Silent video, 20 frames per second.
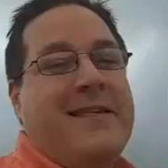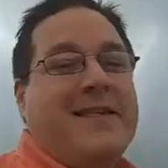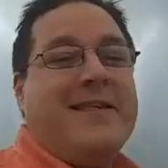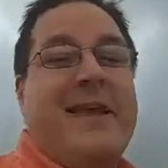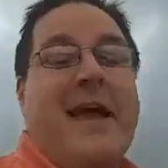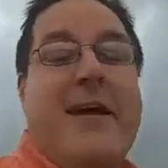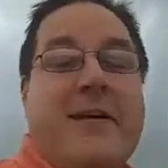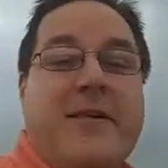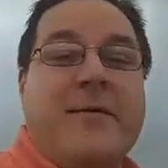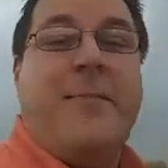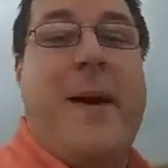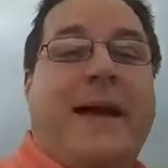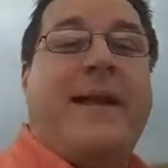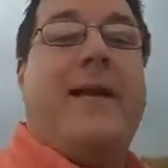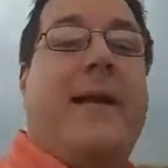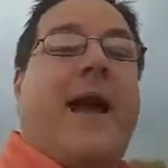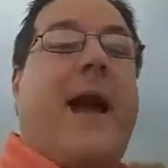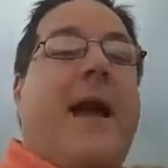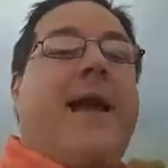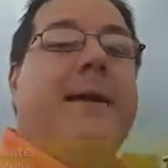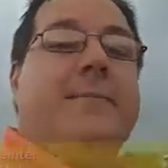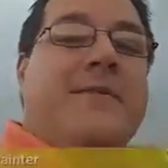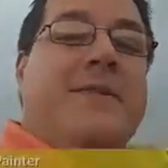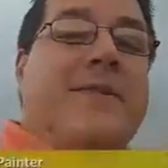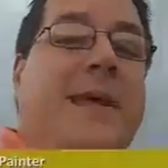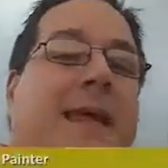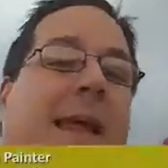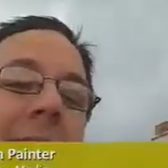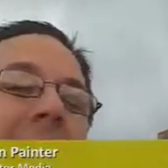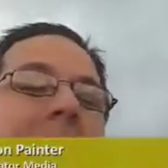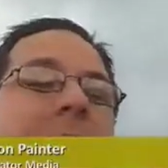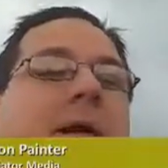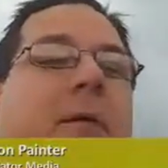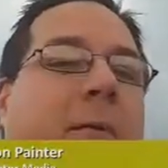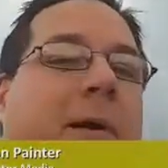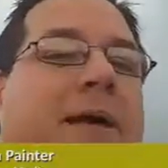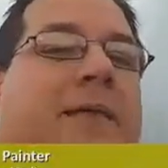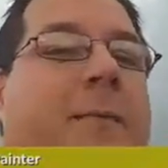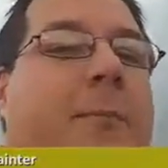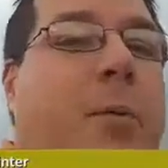this is Harrison Painter, and I am sitting here
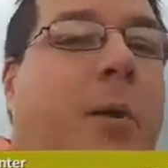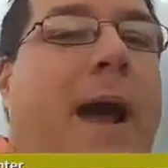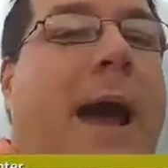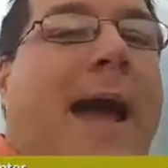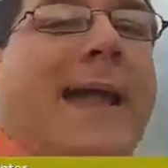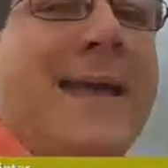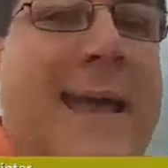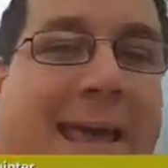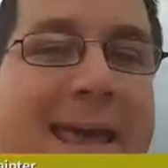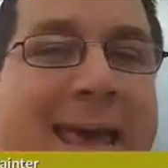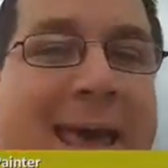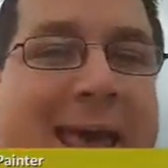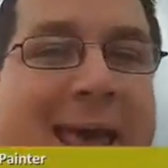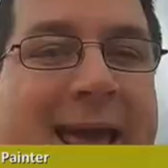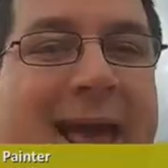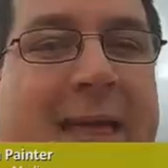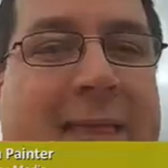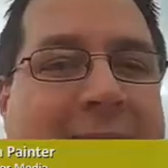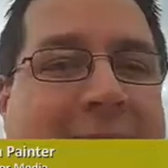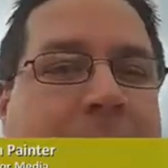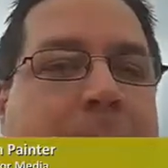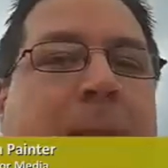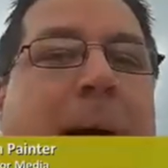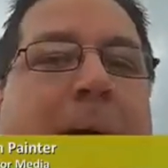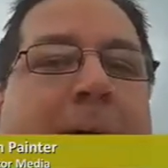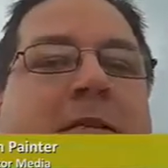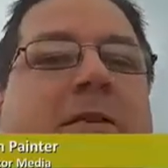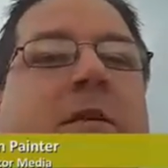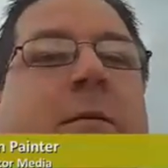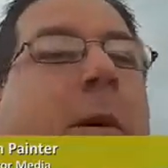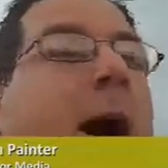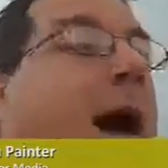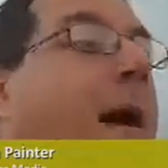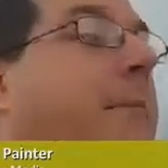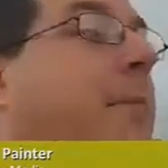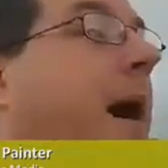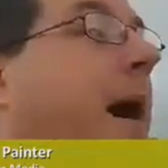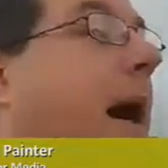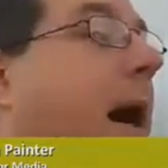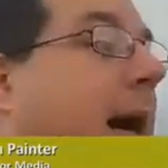with Brad King, the
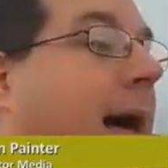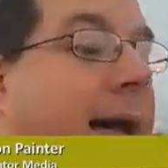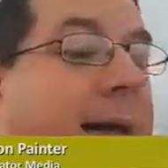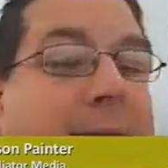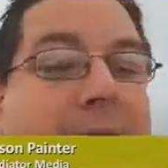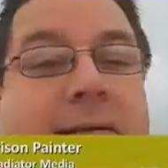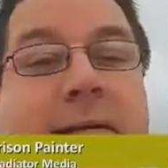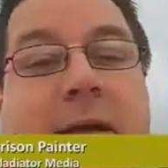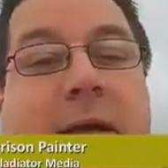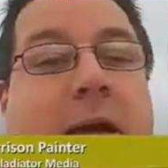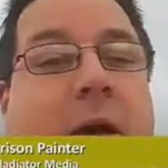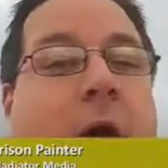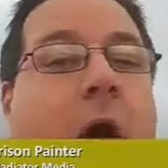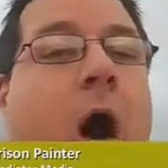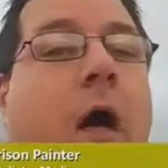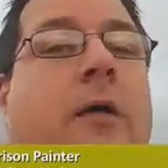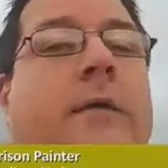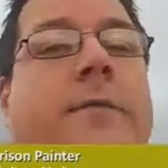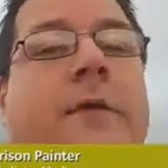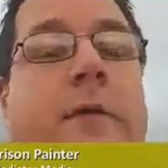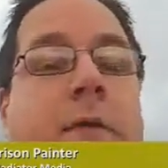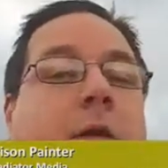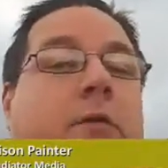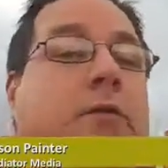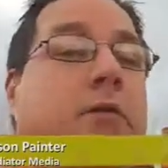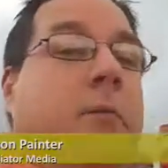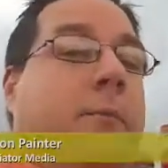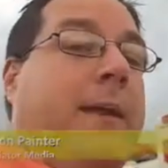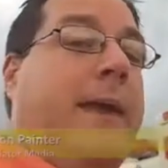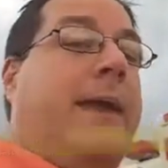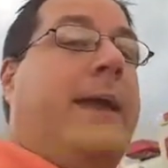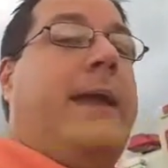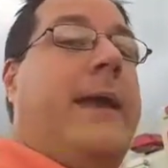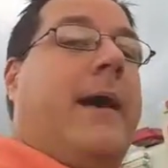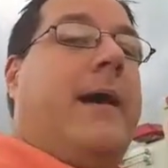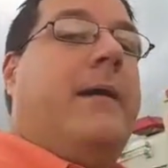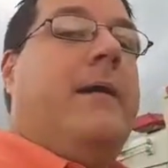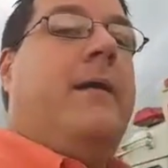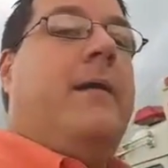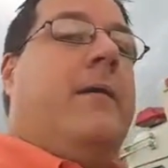mastermind behind all of the social
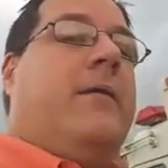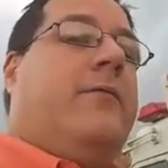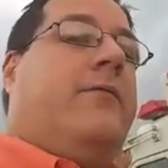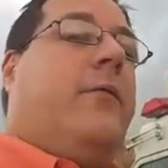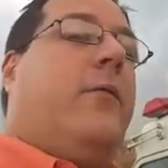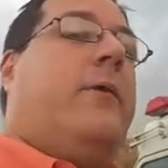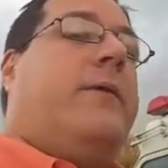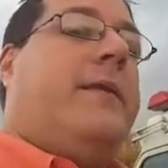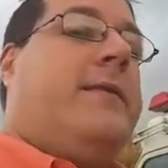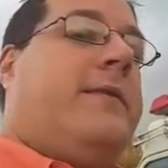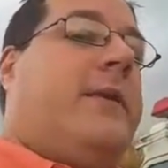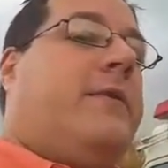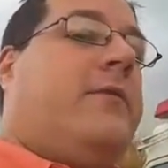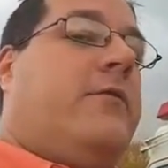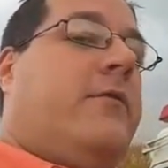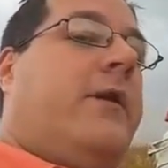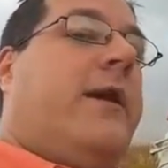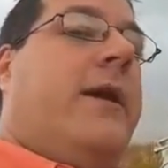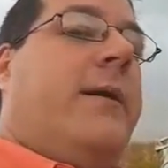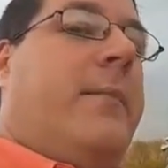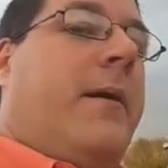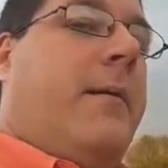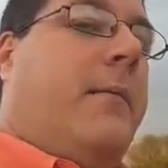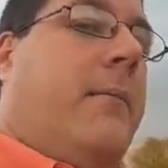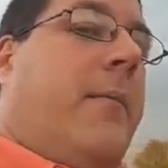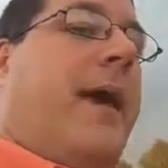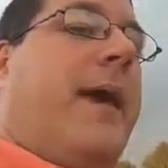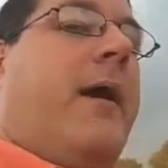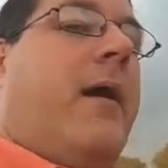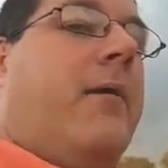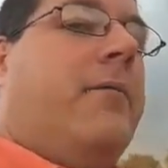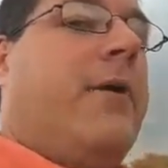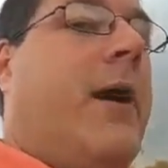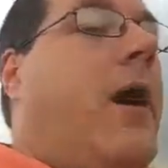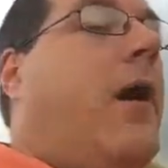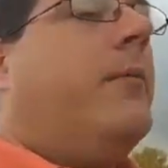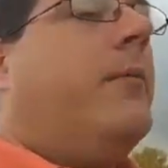media for this Extreme Makeover